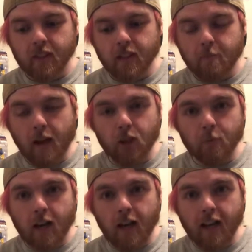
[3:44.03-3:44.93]

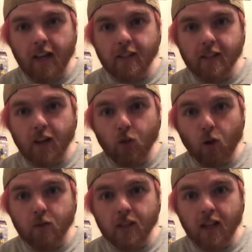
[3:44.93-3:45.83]
Matthew McConaughey's
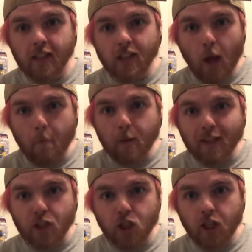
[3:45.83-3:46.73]
grow sites,
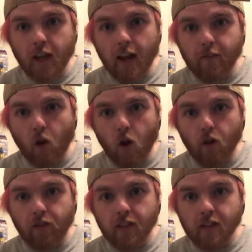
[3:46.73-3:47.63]
beat the shit out of
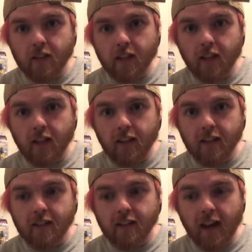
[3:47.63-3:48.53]
all of
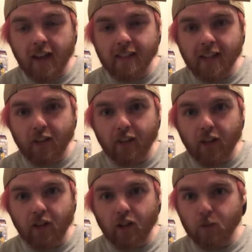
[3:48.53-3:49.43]
his guys down
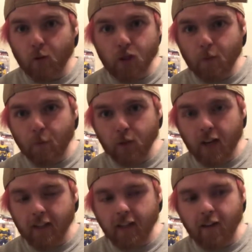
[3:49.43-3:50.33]
there that are supposed to be
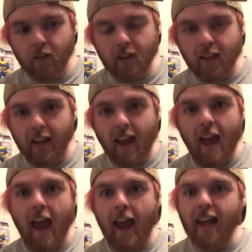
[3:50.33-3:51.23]
protecting everything,
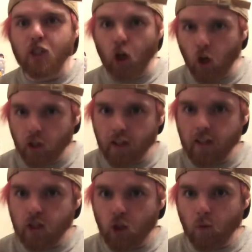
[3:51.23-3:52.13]
and turned it
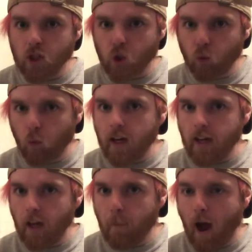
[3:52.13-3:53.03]
into a sweet
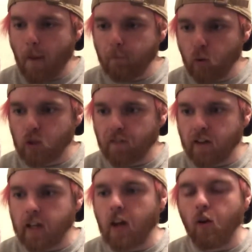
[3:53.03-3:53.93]
hip-hop music
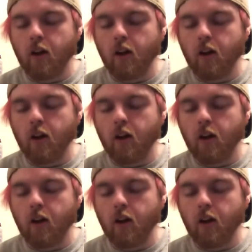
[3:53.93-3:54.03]
video.